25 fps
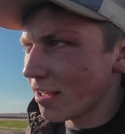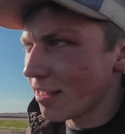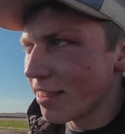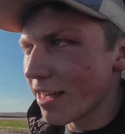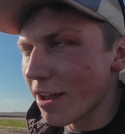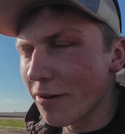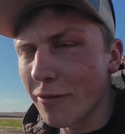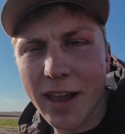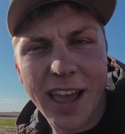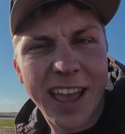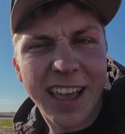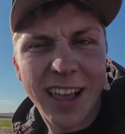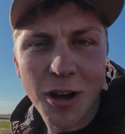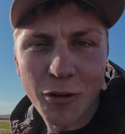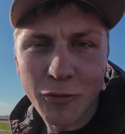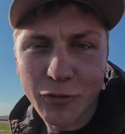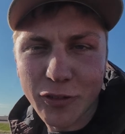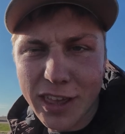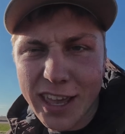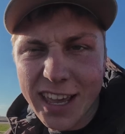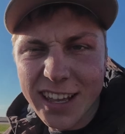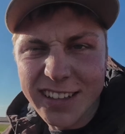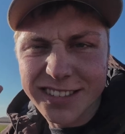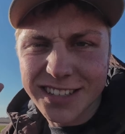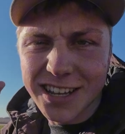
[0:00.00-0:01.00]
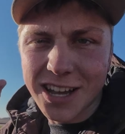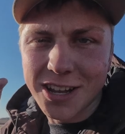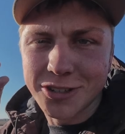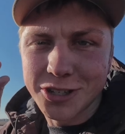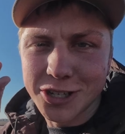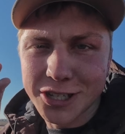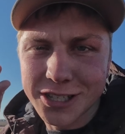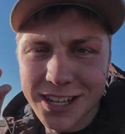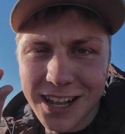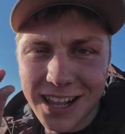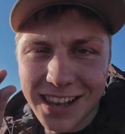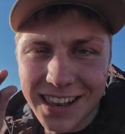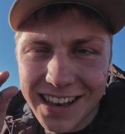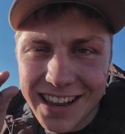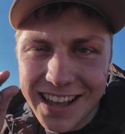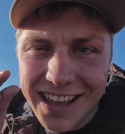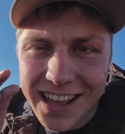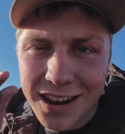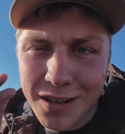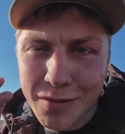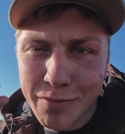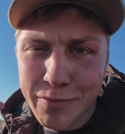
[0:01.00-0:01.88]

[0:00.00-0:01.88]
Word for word: That way I can hopefully get done just a little